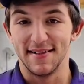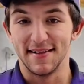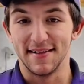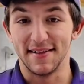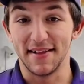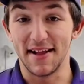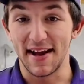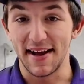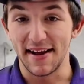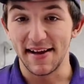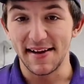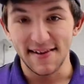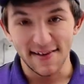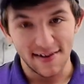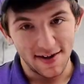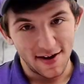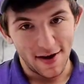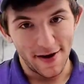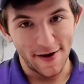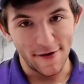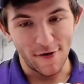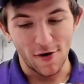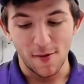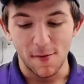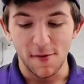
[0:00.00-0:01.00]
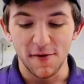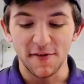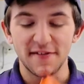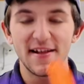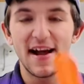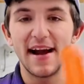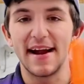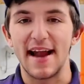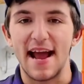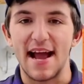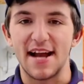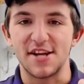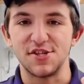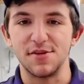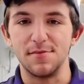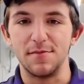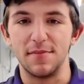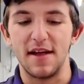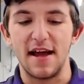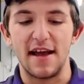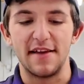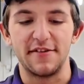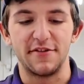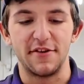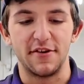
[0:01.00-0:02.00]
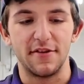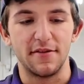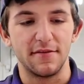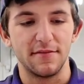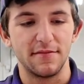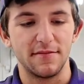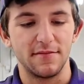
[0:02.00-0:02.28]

like a normal slide action blaster.